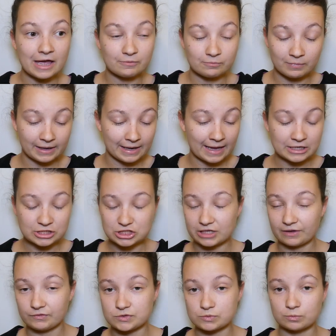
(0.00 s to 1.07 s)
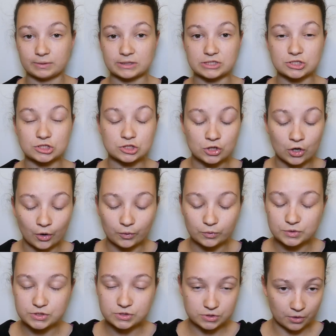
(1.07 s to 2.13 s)
My energy levels would be
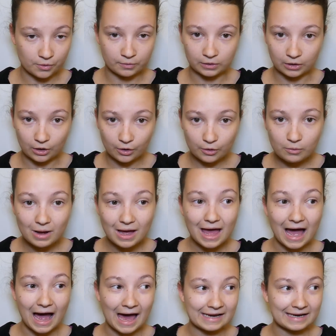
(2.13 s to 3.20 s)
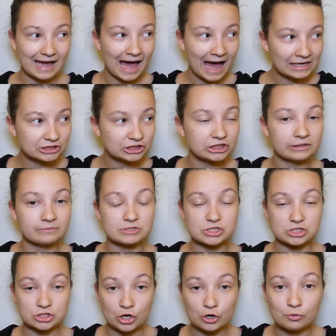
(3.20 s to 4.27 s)
so low, and it actually was
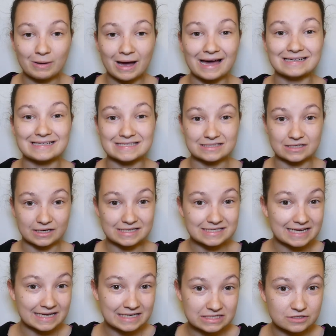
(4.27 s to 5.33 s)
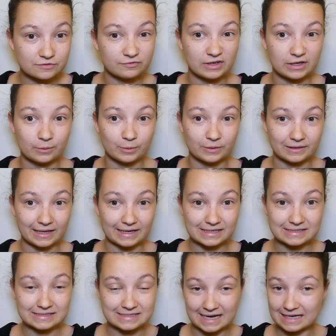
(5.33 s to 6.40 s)
so bad it started to interfere with
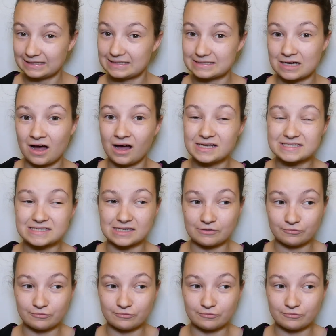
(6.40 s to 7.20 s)
like daily tasks.